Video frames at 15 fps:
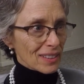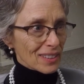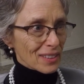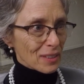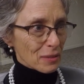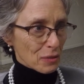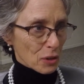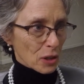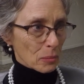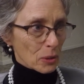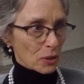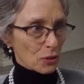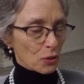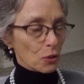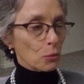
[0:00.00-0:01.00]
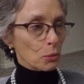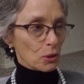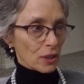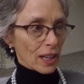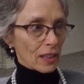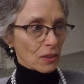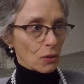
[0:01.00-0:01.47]
the farmers who
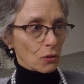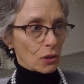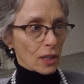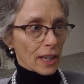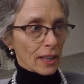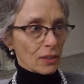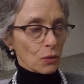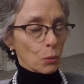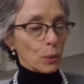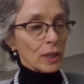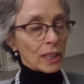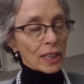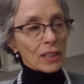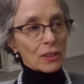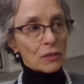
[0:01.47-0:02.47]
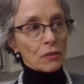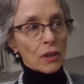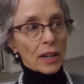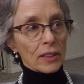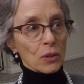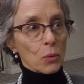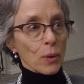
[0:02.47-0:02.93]
protect those lands. We need to
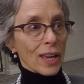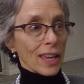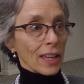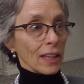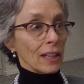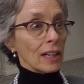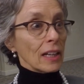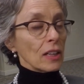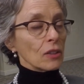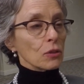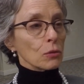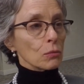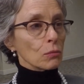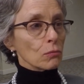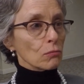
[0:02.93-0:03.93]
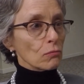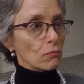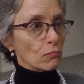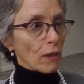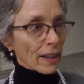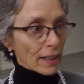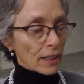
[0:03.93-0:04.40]
find a way to
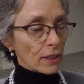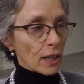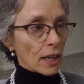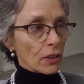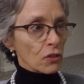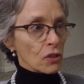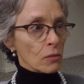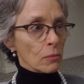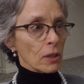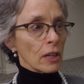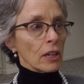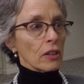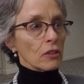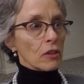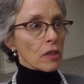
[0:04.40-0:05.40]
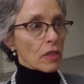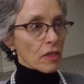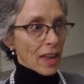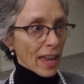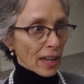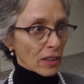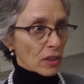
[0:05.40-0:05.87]
recognize them, to
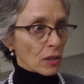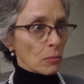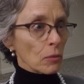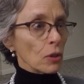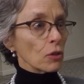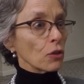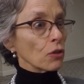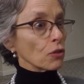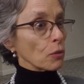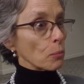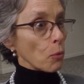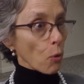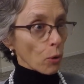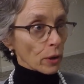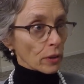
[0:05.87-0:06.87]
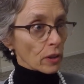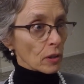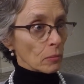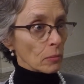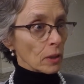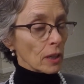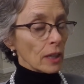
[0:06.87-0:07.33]
thank them, to support
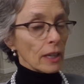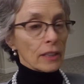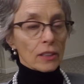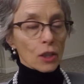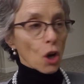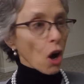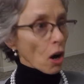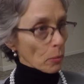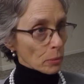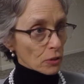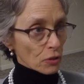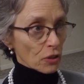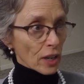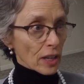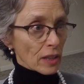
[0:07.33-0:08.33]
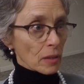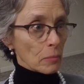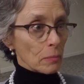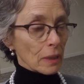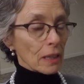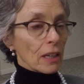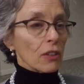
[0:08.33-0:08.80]
them, to compensate them,
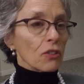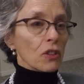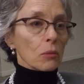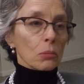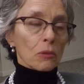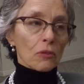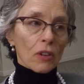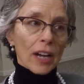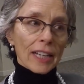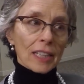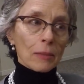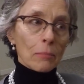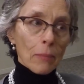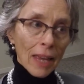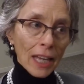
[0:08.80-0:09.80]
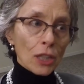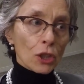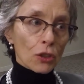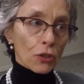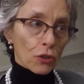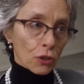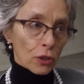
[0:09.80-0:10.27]
because they're providing
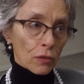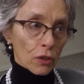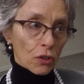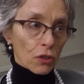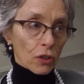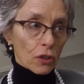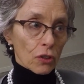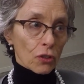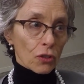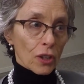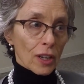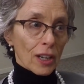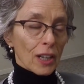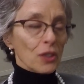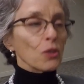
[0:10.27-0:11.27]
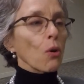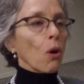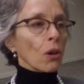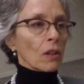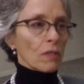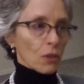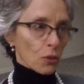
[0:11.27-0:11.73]
major services to
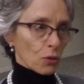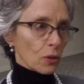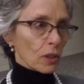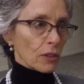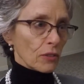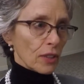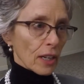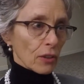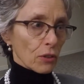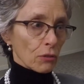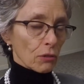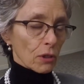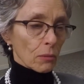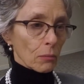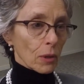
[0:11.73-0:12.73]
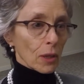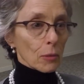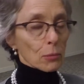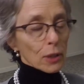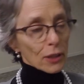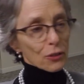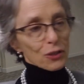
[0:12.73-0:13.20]
all of those who live downstream.
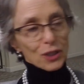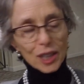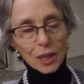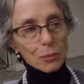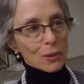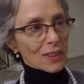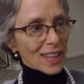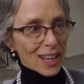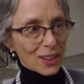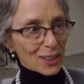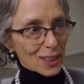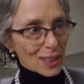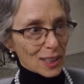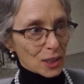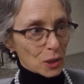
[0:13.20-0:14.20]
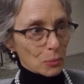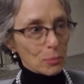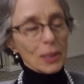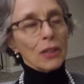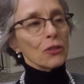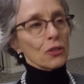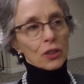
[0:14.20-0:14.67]
Plus they're keeping the air cleaner,
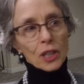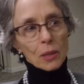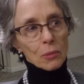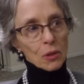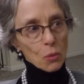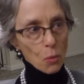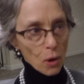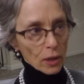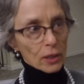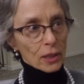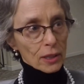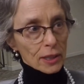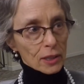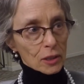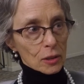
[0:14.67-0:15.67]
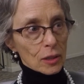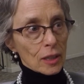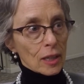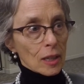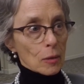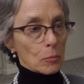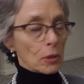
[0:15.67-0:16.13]
plus they're keeping the water cleaner,
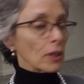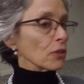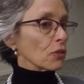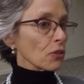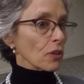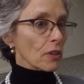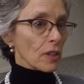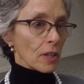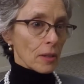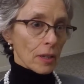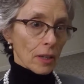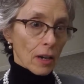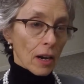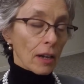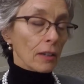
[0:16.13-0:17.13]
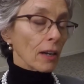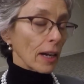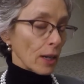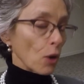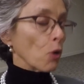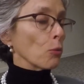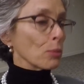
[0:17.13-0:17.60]
plus they are,
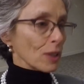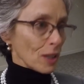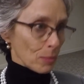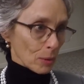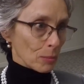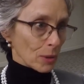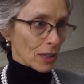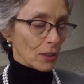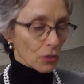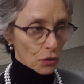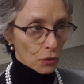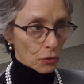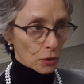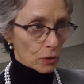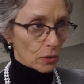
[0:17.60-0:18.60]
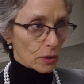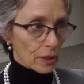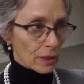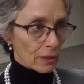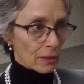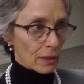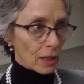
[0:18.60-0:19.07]
I hope, keeping places for
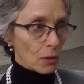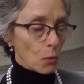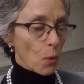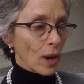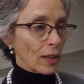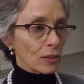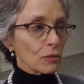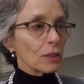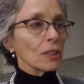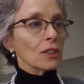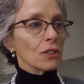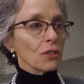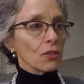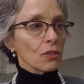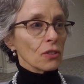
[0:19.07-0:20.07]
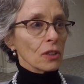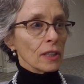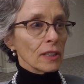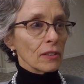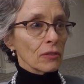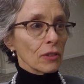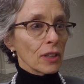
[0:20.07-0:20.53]
wild creatures to
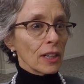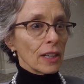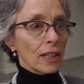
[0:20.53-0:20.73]
live.